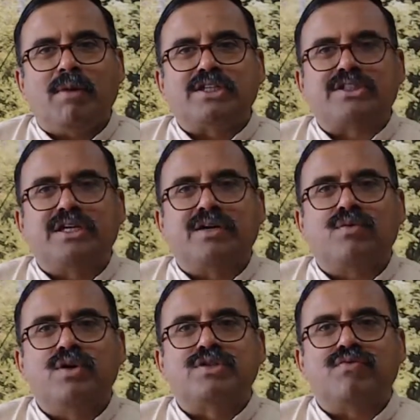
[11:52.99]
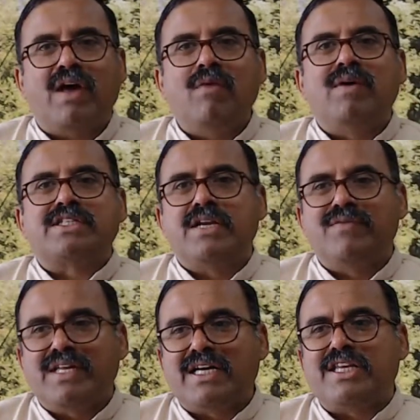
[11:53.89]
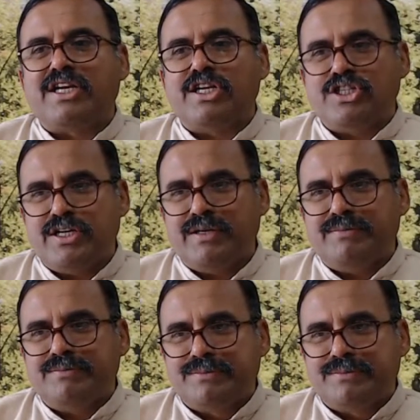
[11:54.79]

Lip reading: master who is well versed in Vedantic teaching,